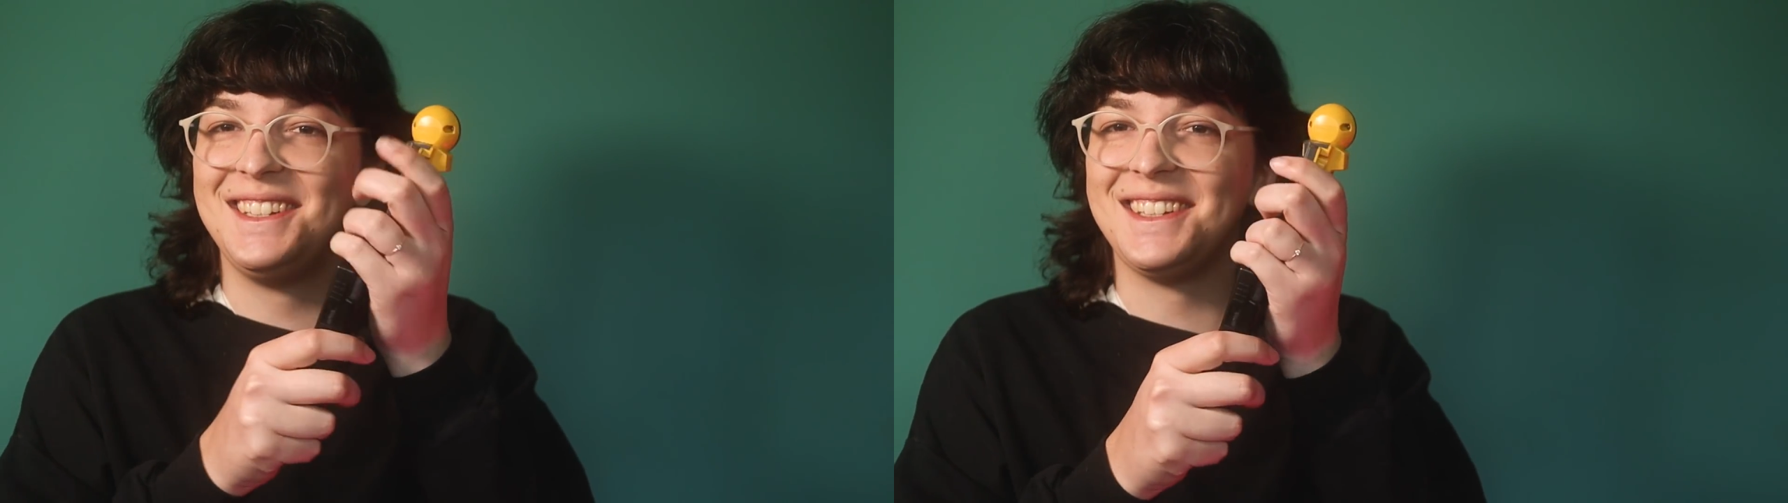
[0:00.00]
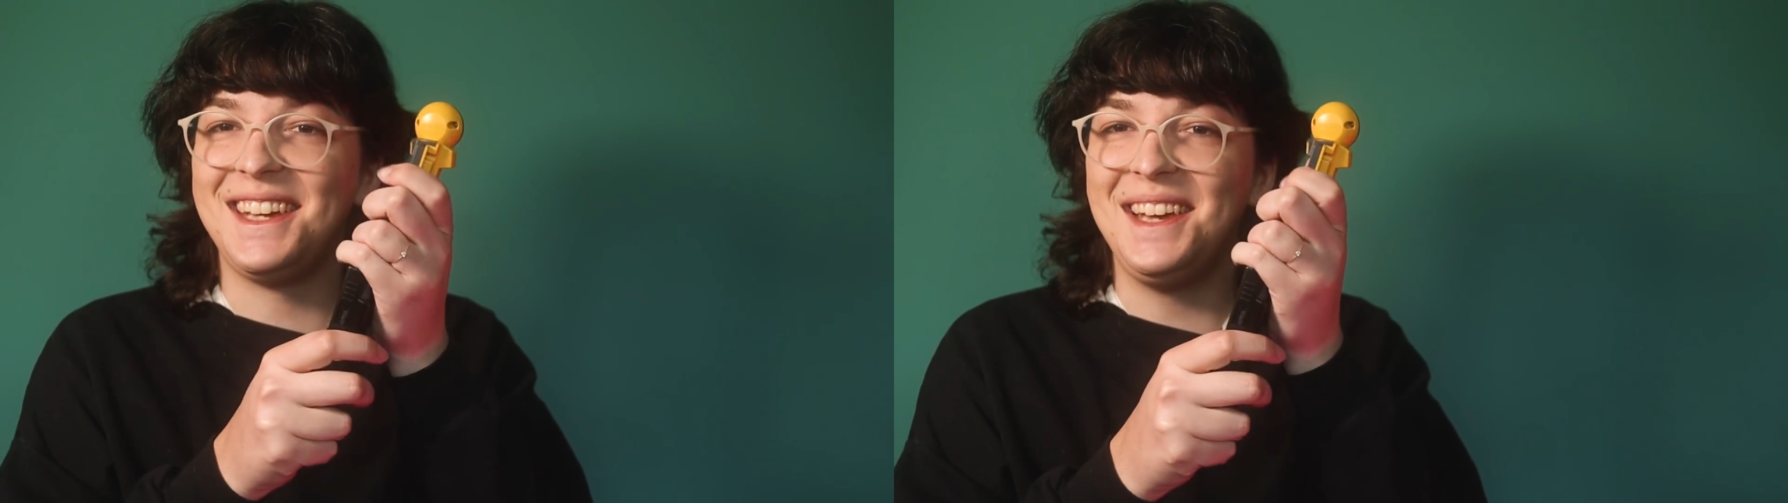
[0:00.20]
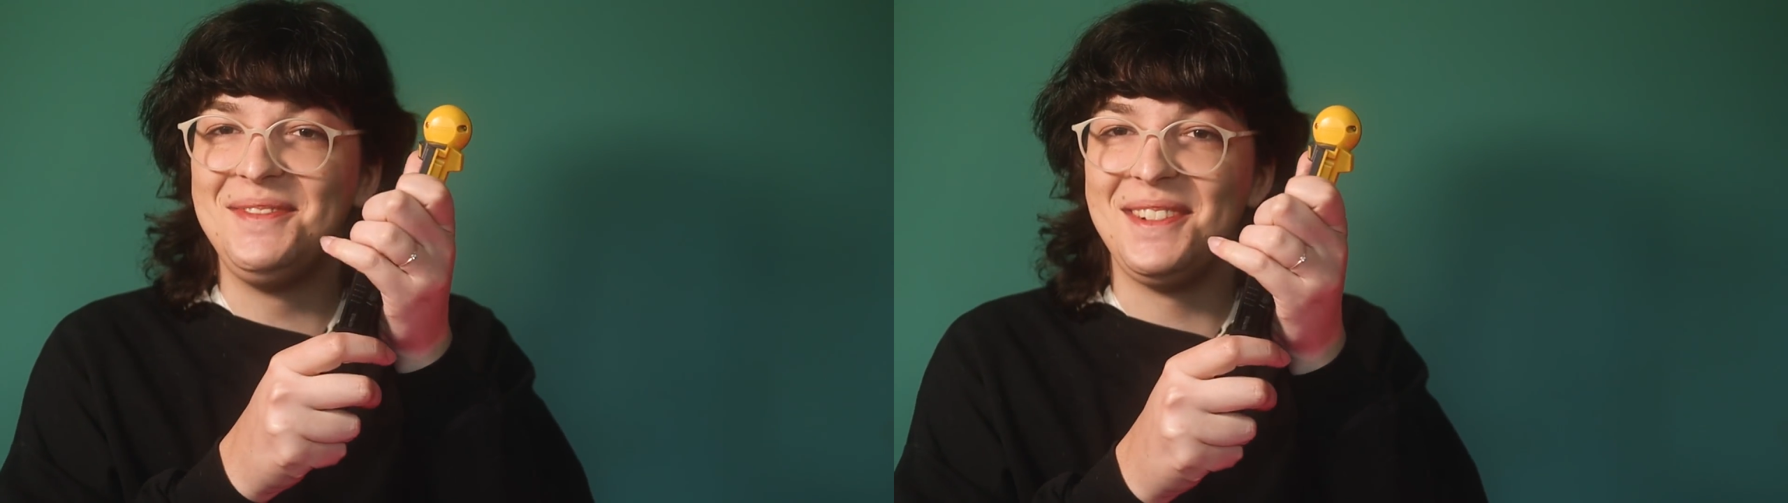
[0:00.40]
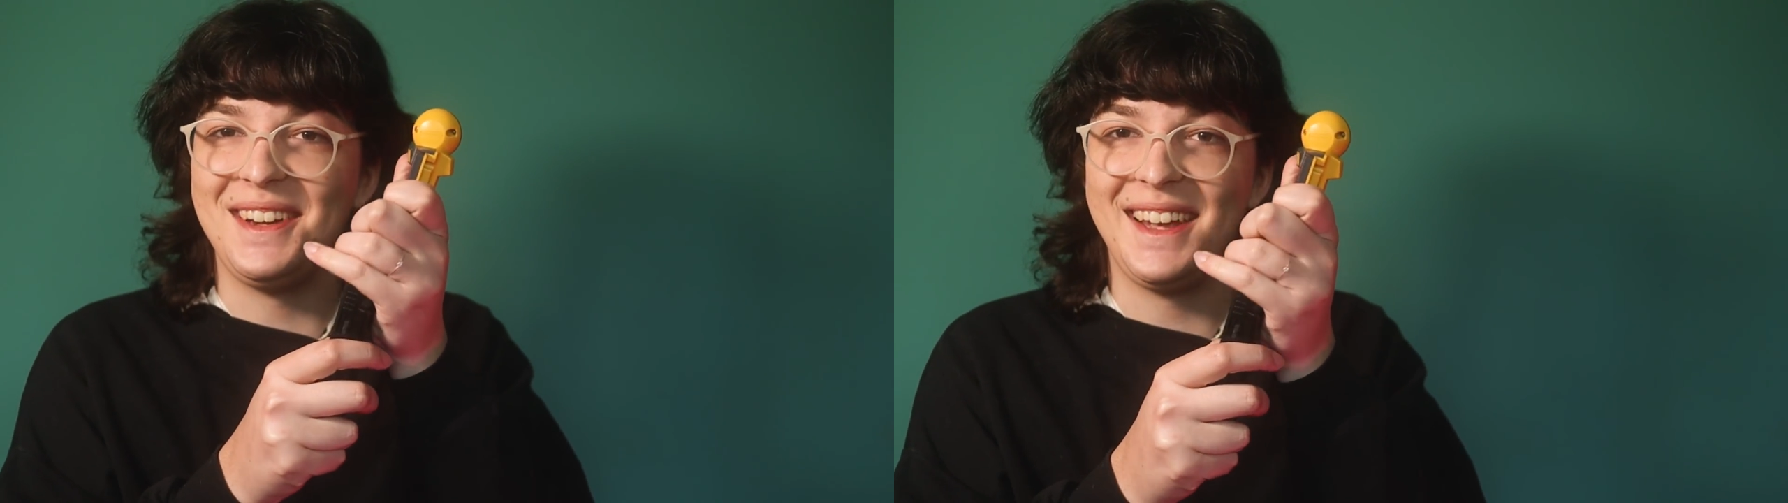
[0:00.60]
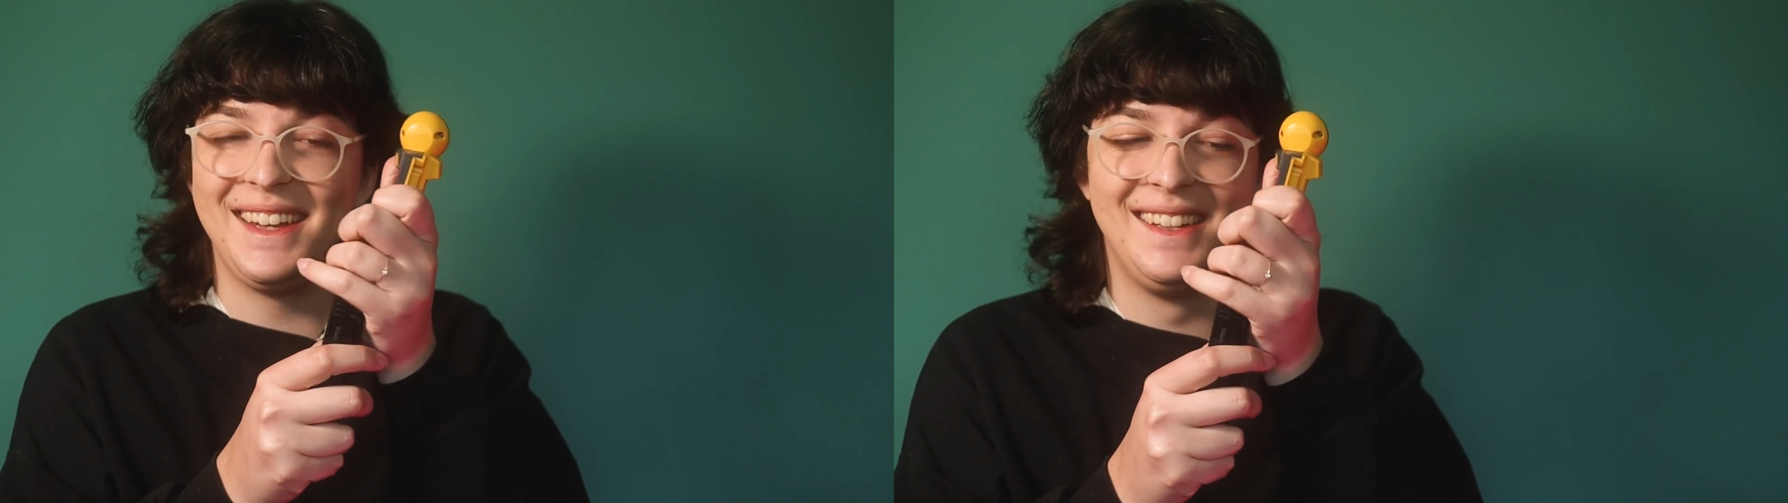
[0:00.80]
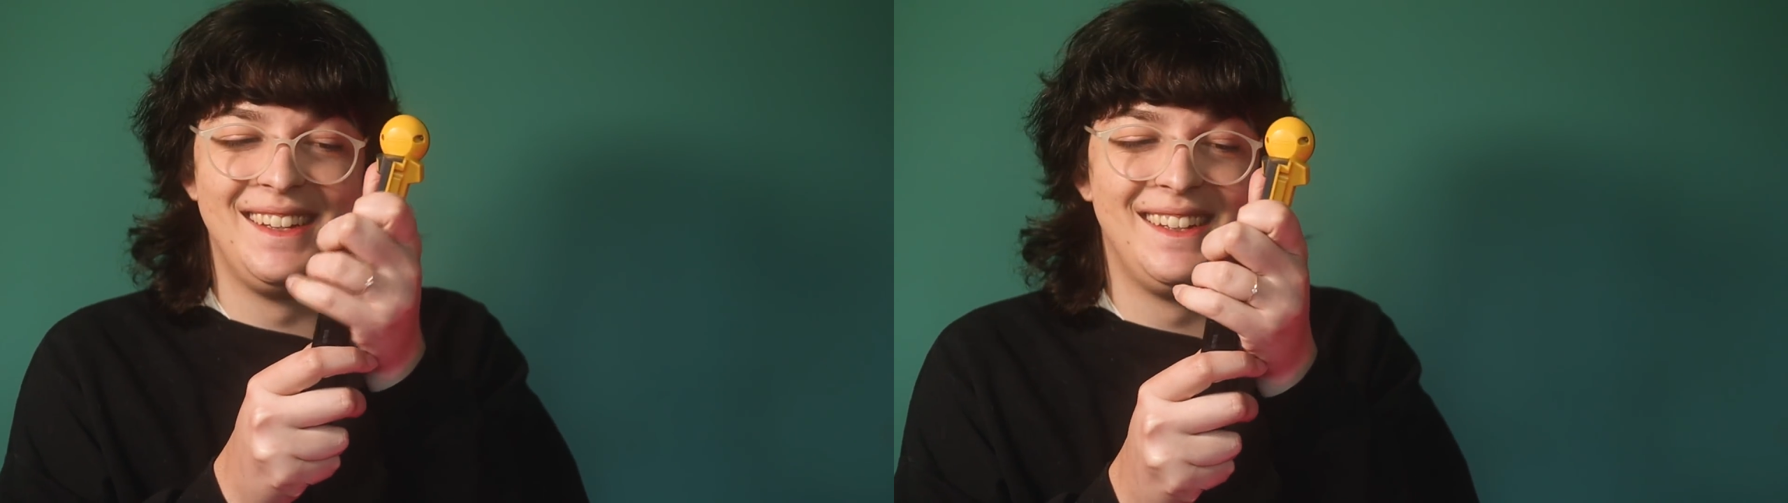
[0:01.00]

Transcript: your Game Boy,